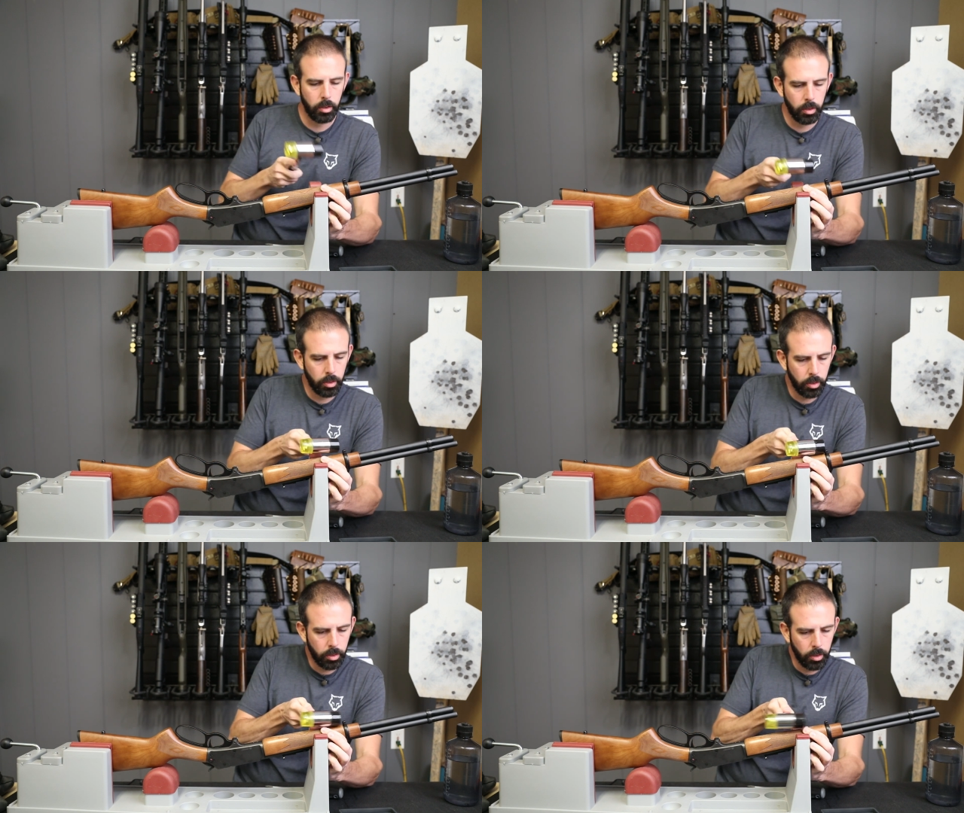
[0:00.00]

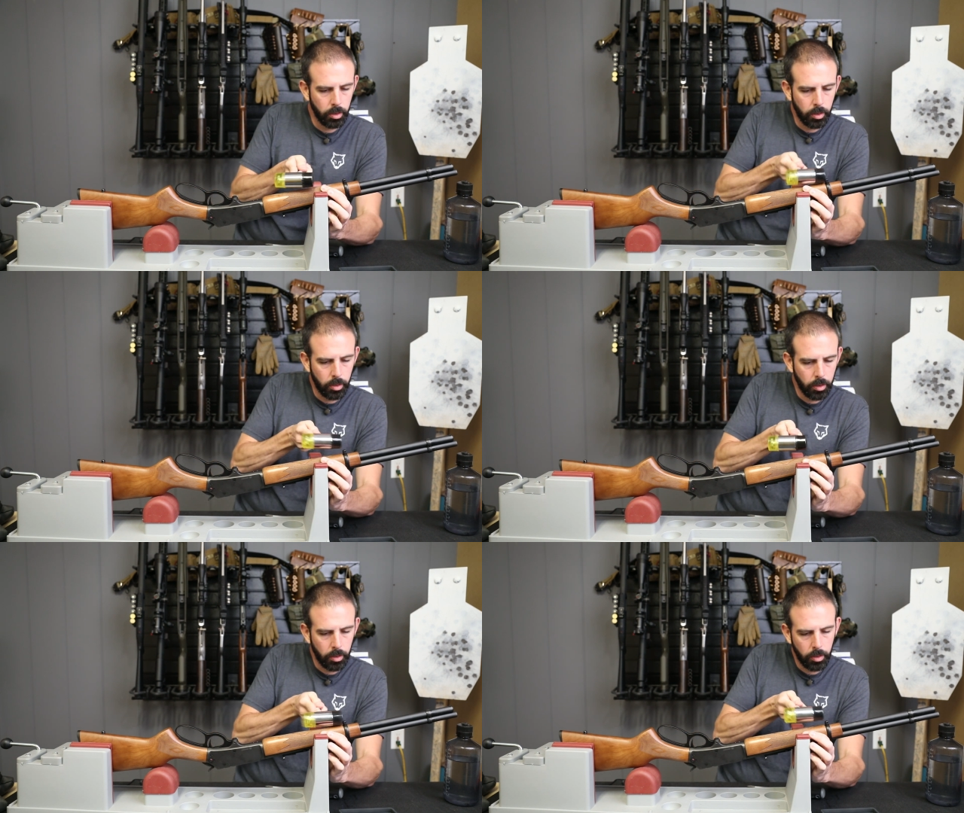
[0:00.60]

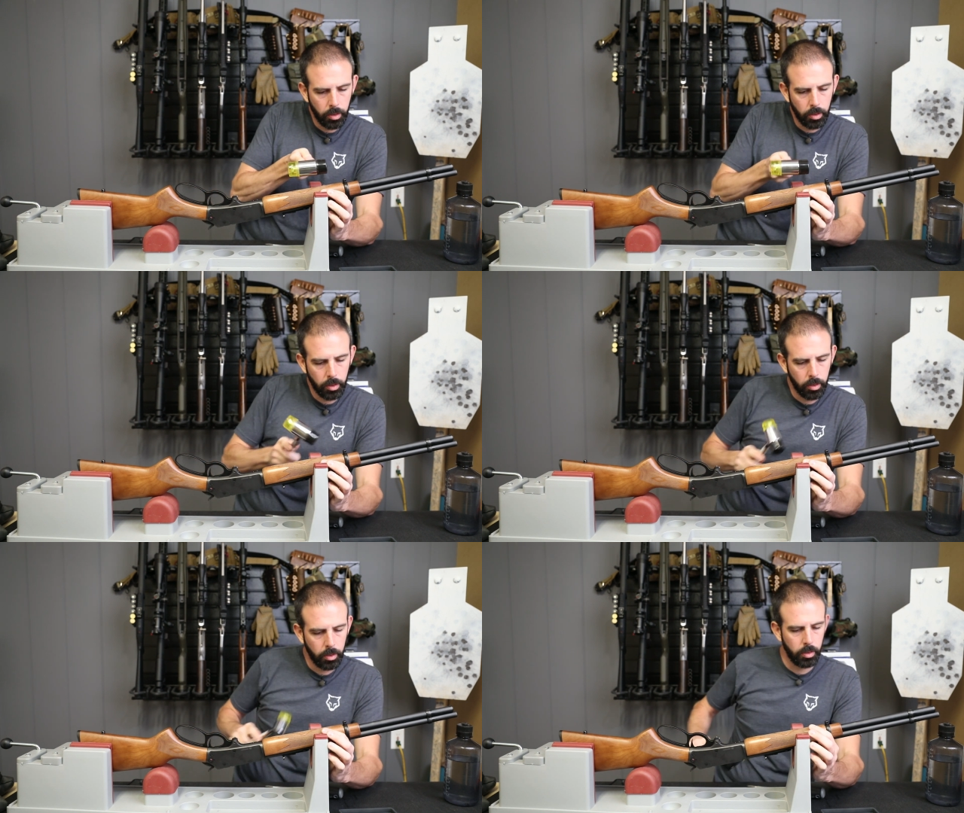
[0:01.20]

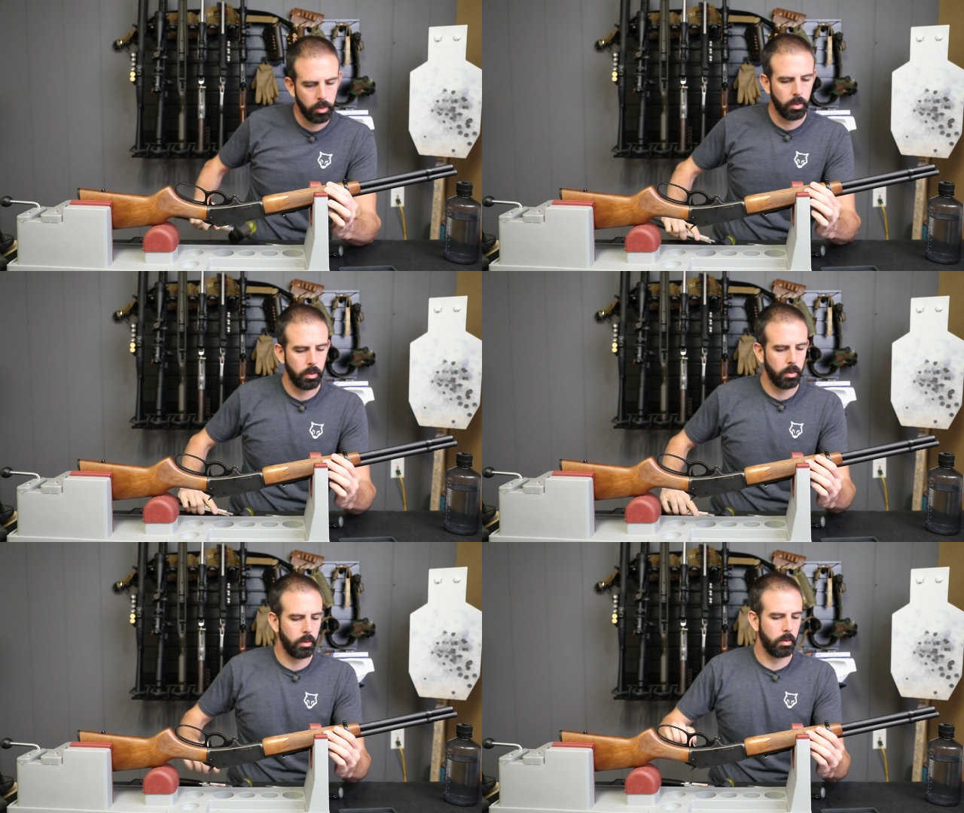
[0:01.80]

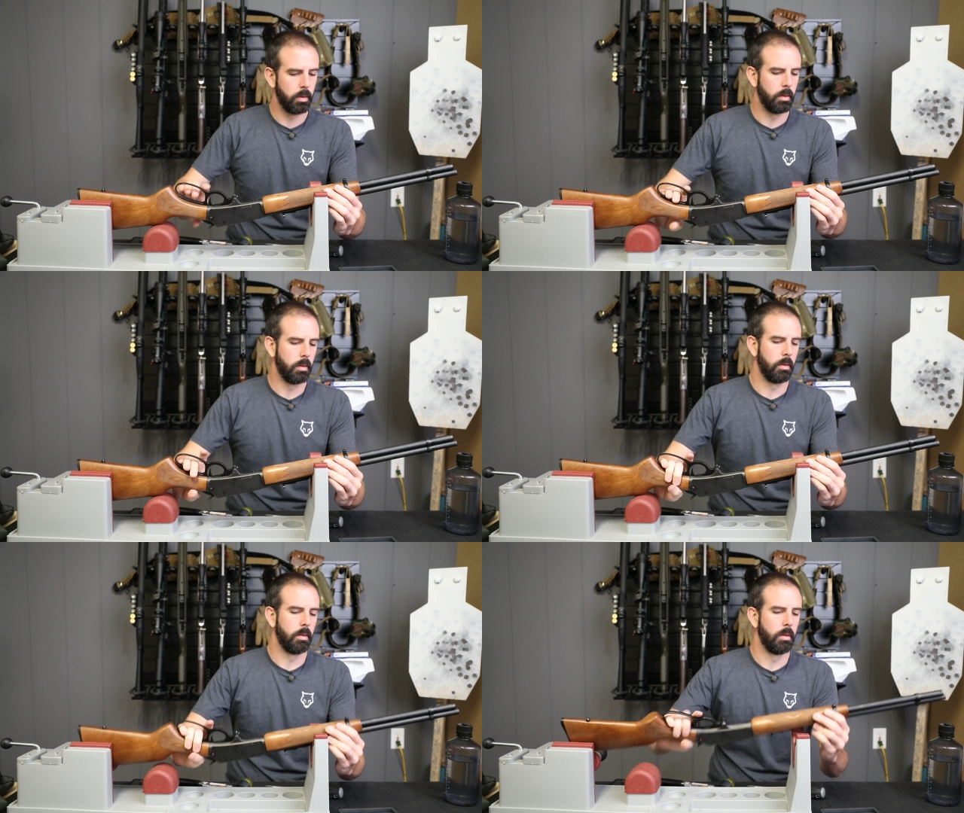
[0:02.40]

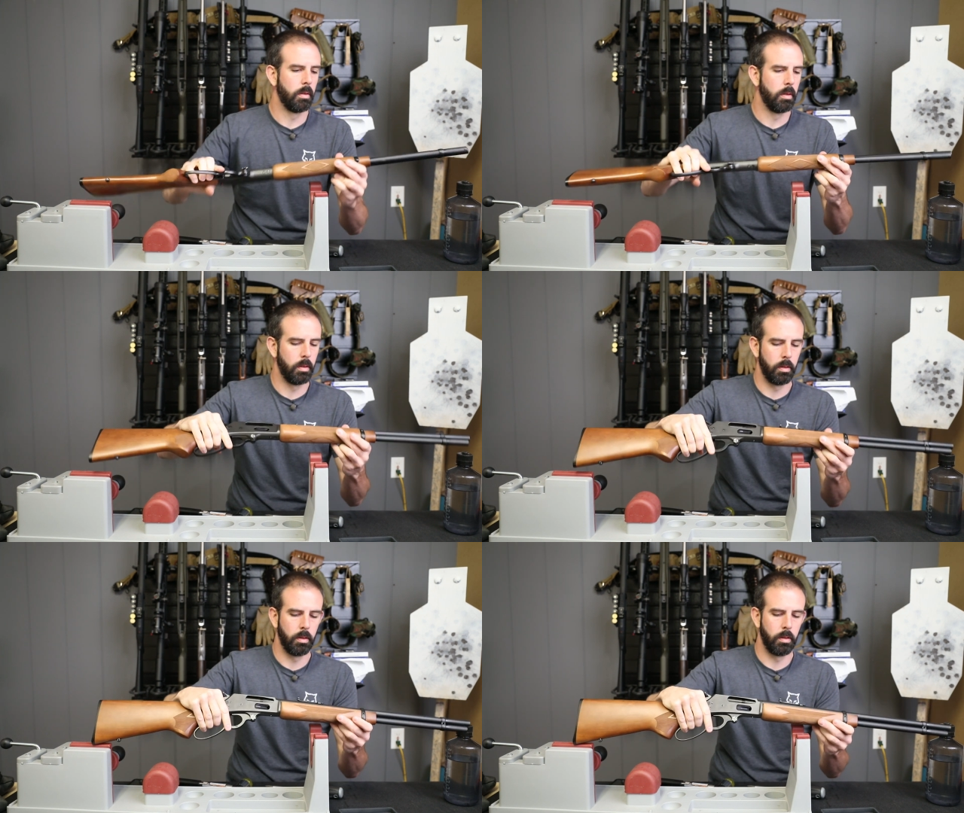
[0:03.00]

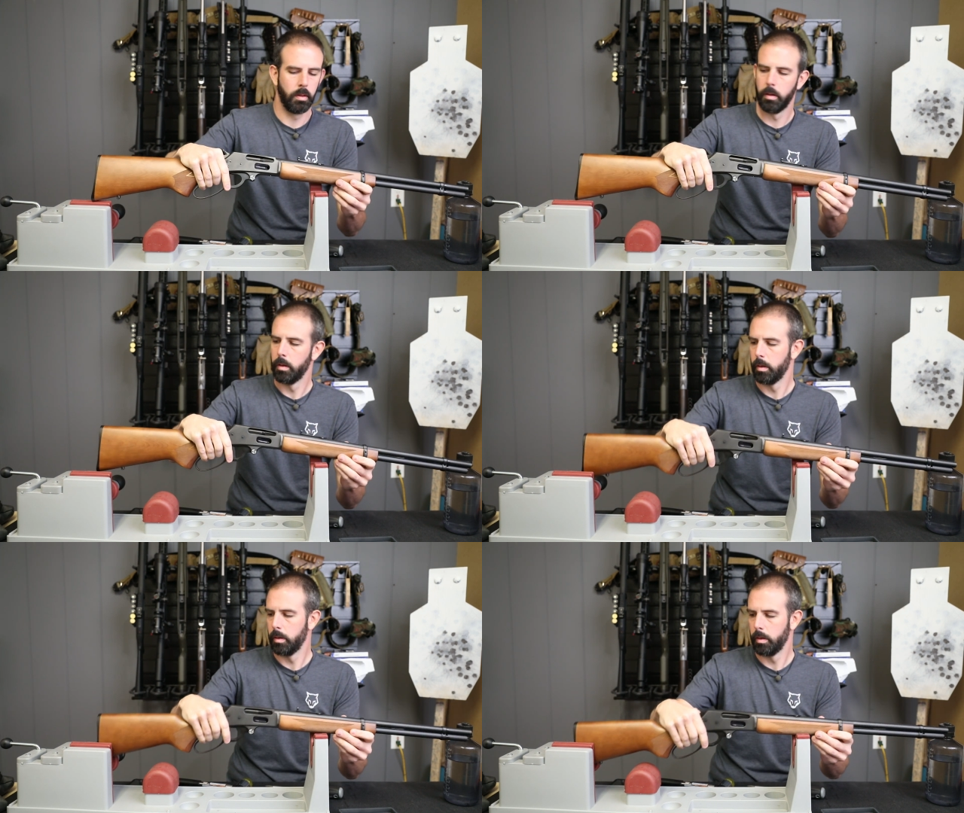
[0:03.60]

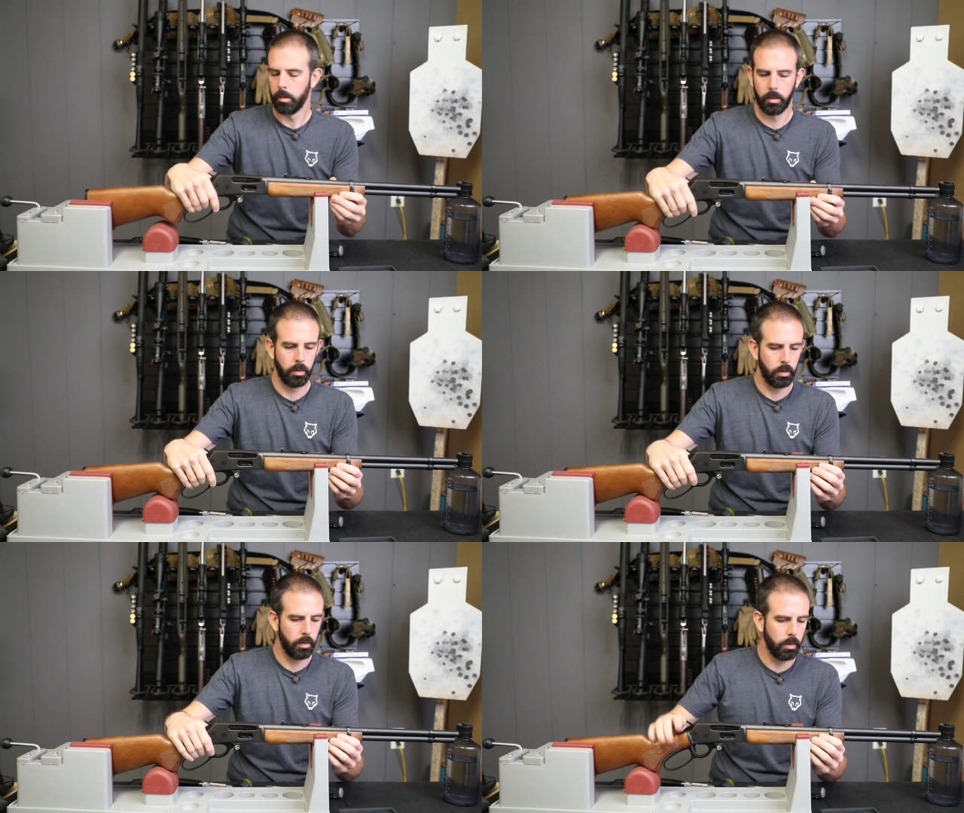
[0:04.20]

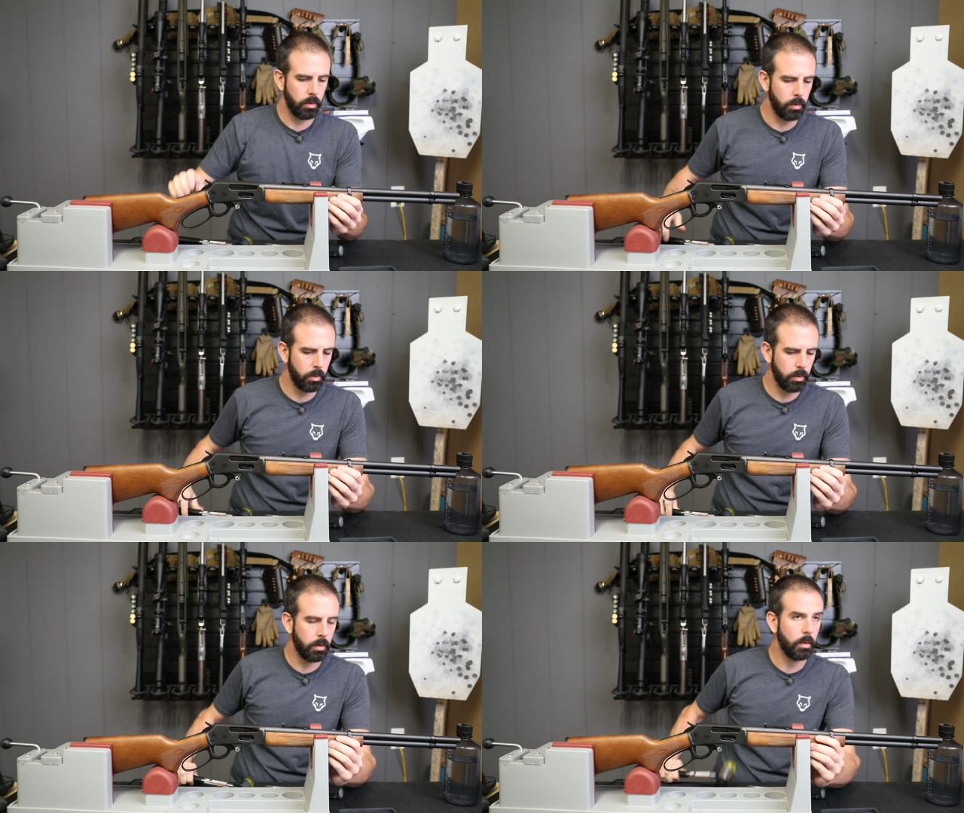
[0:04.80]

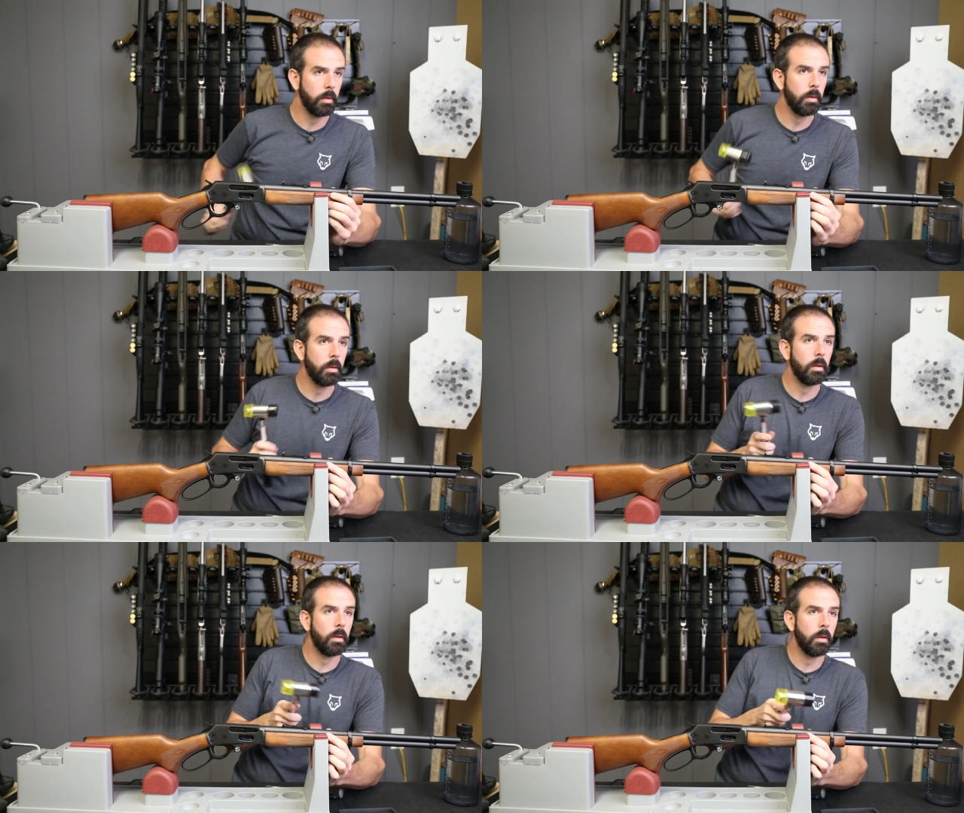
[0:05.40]

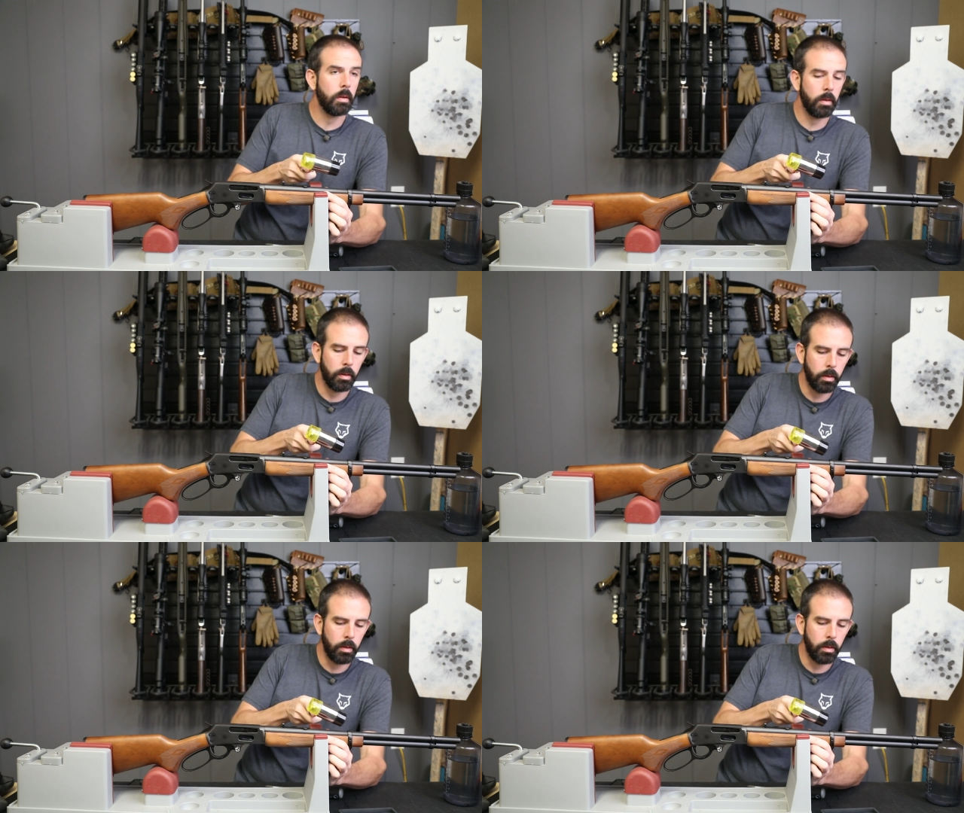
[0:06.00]
No one is speaking in this clip.